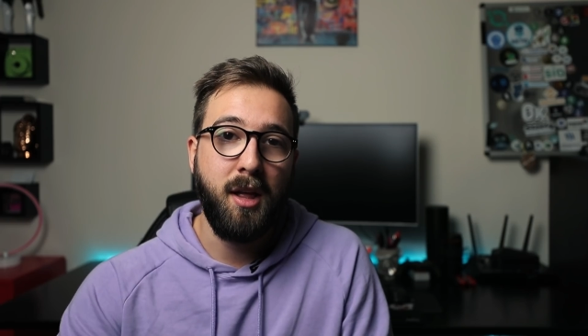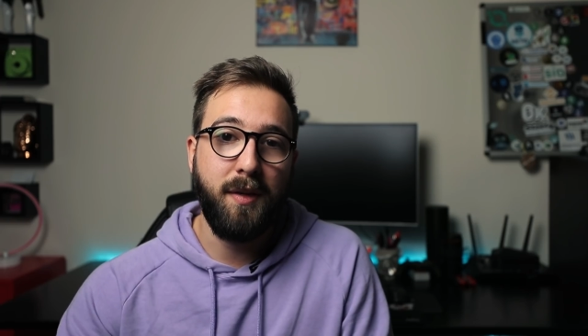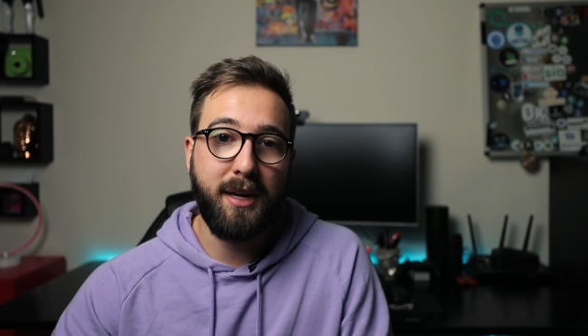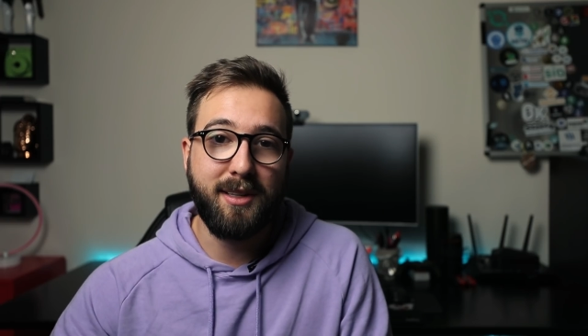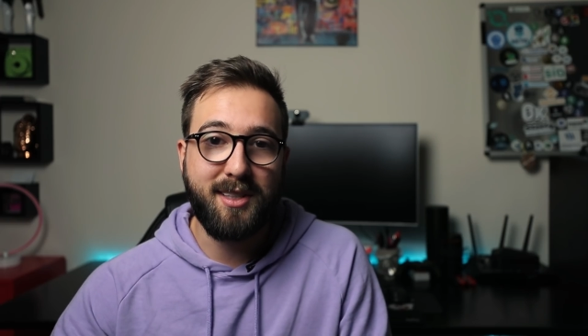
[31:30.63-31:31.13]

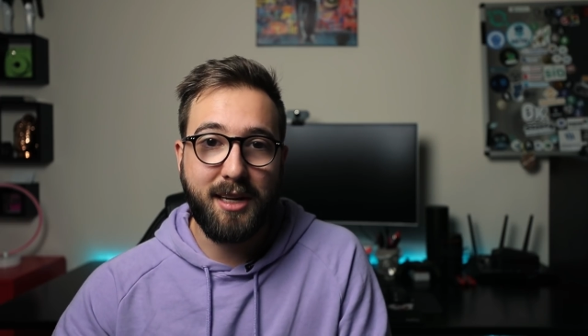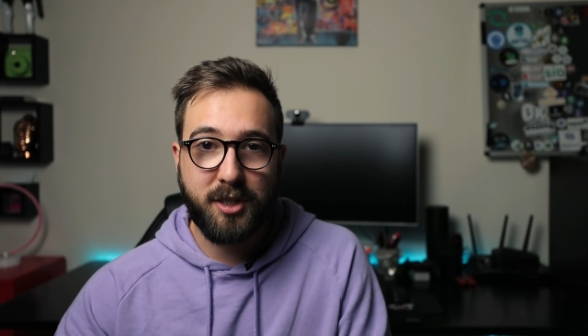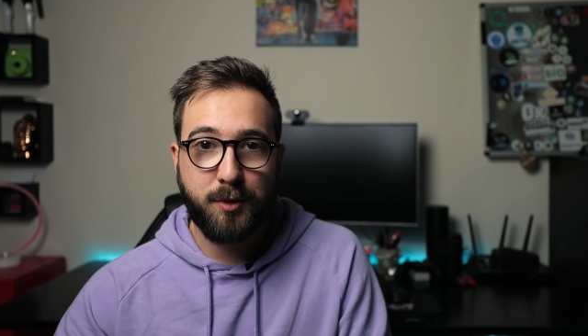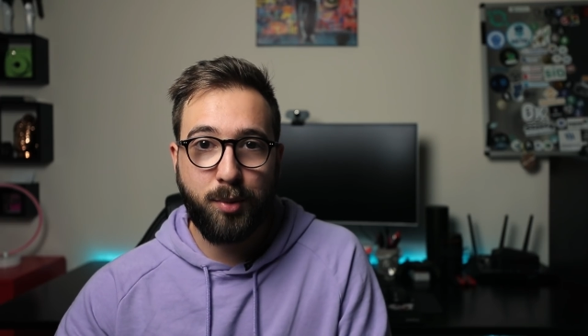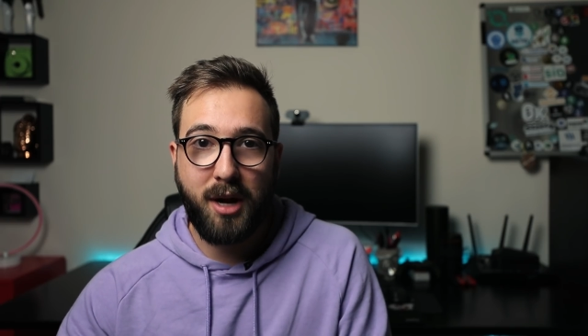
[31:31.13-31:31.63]
The
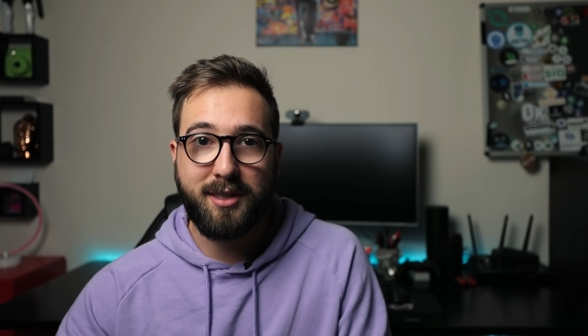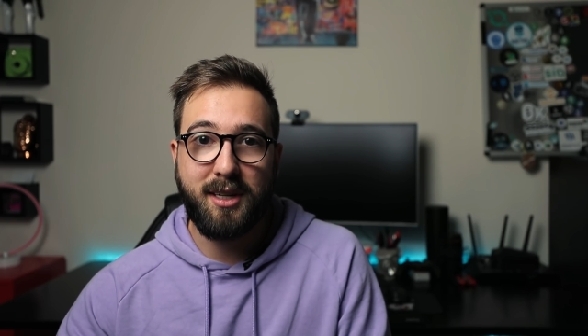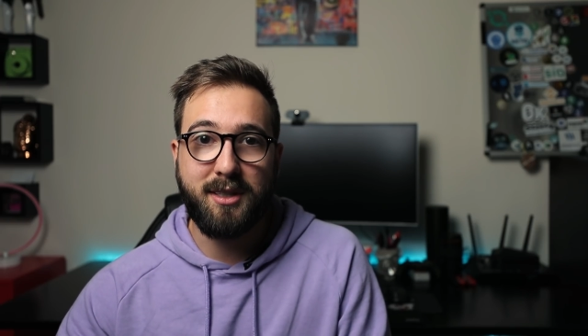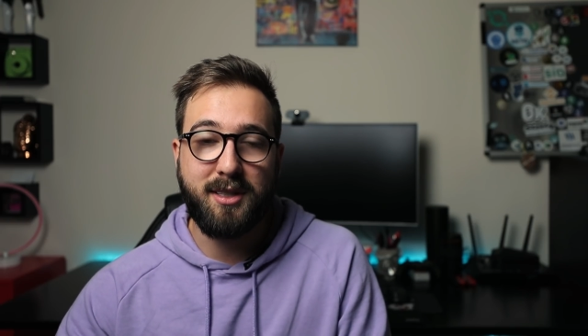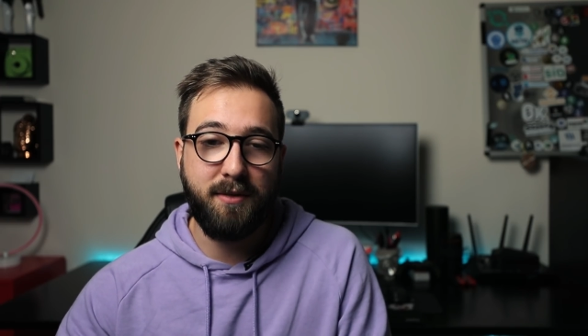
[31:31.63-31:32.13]
consensus
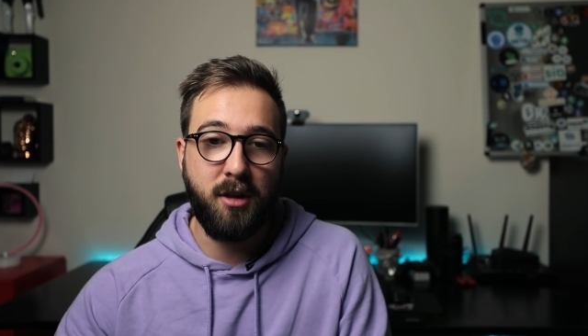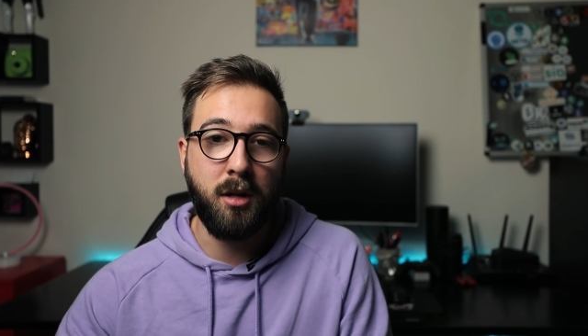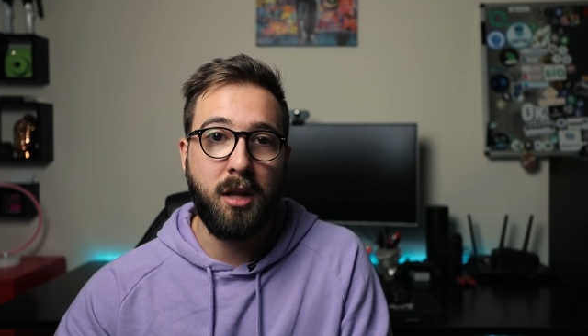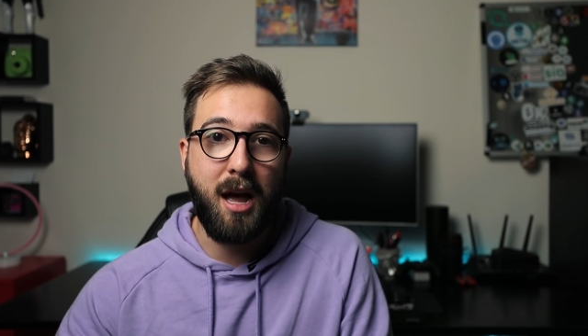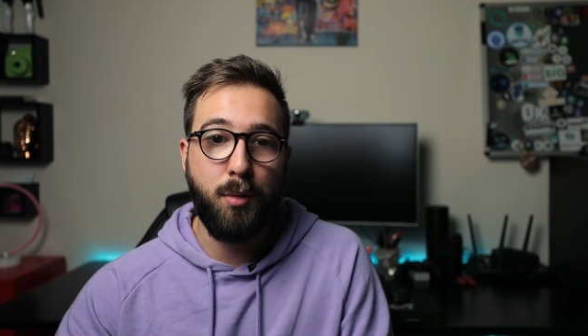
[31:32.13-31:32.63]
process, they've done
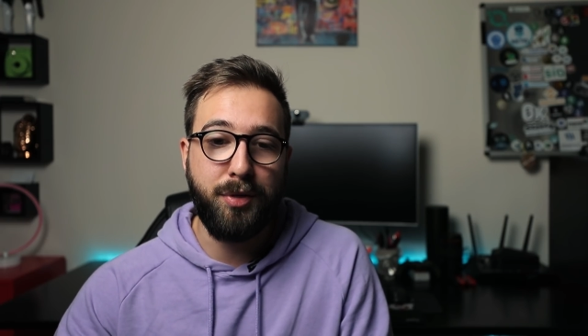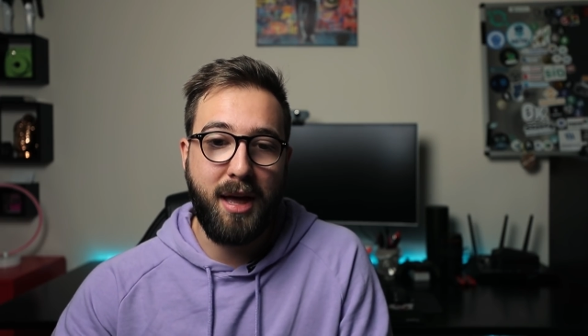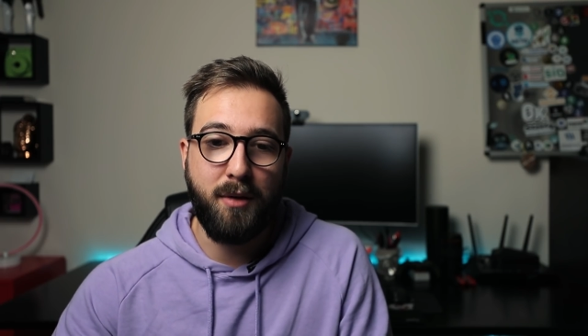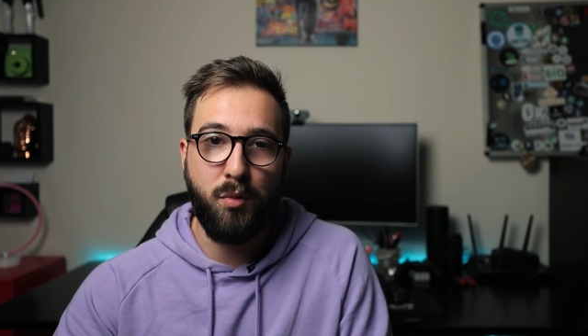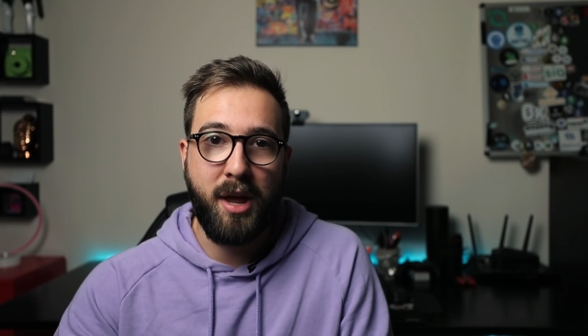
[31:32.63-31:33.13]
a lot with
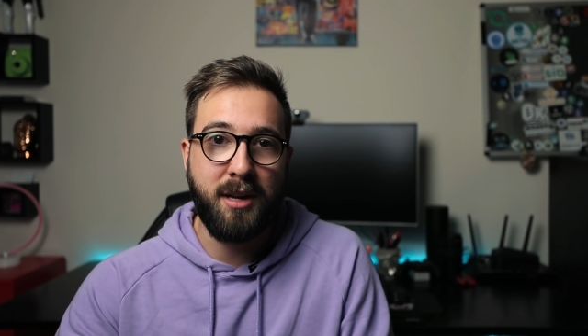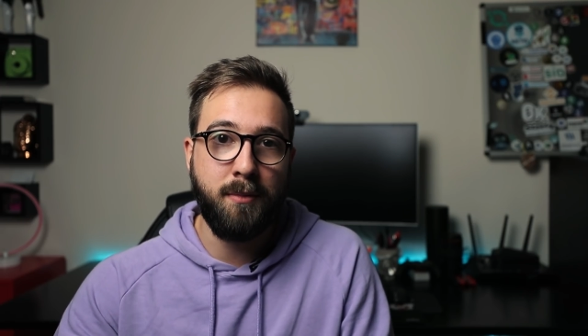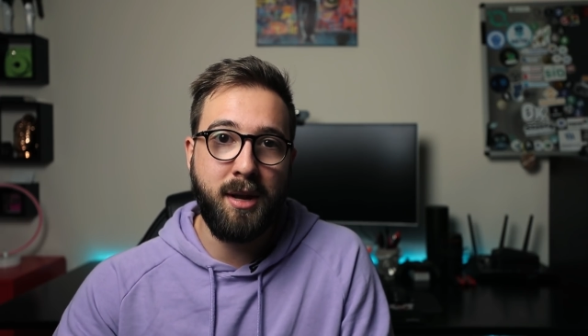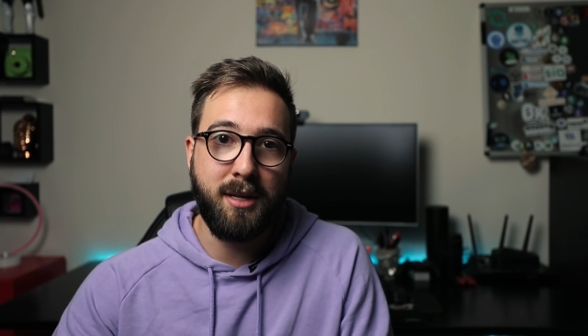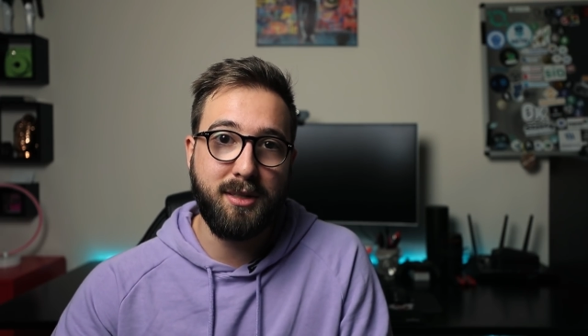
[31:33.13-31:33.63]
that
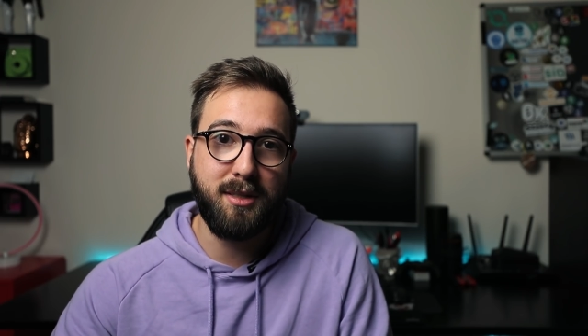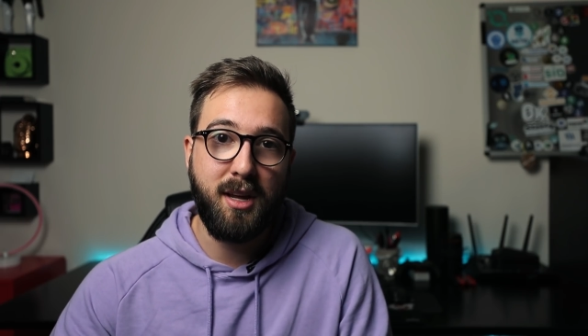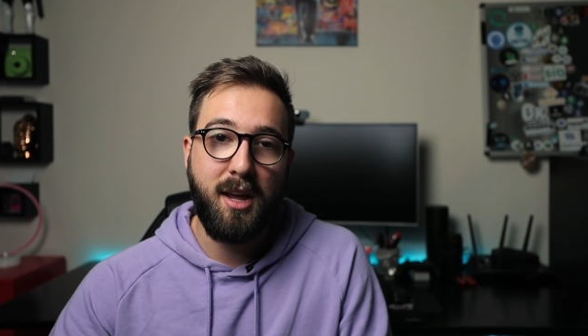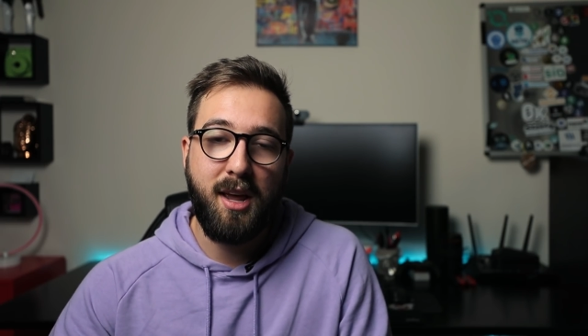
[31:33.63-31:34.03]
randomness